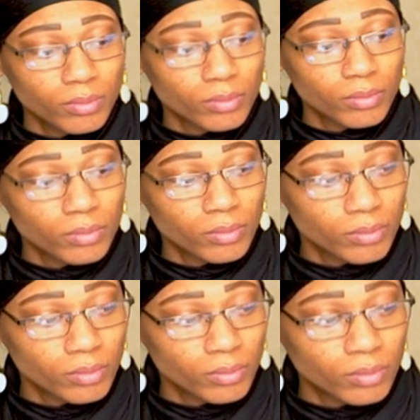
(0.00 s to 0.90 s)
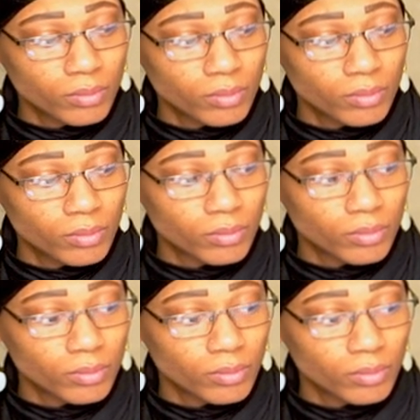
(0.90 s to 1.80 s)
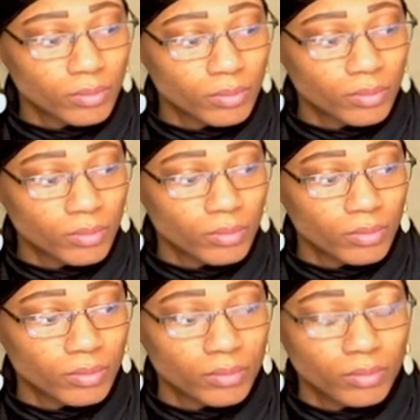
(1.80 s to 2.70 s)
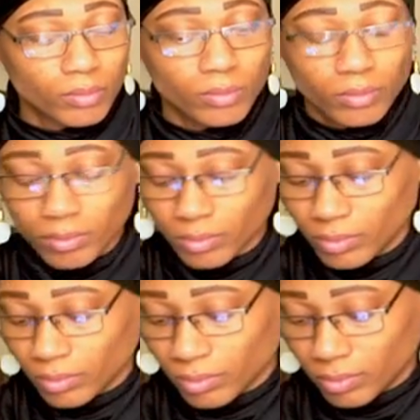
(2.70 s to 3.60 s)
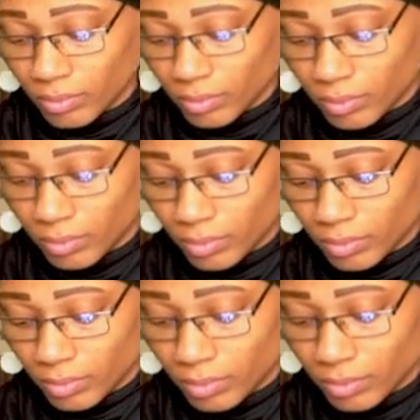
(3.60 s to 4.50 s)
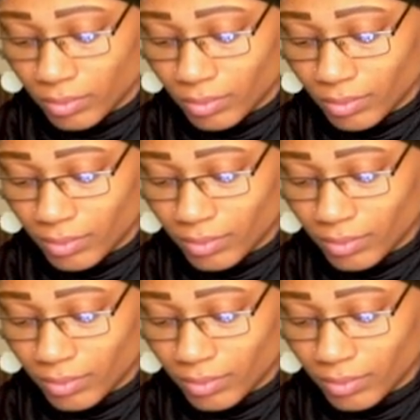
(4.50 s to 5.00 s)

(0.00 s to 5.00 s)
The person shown says nothing.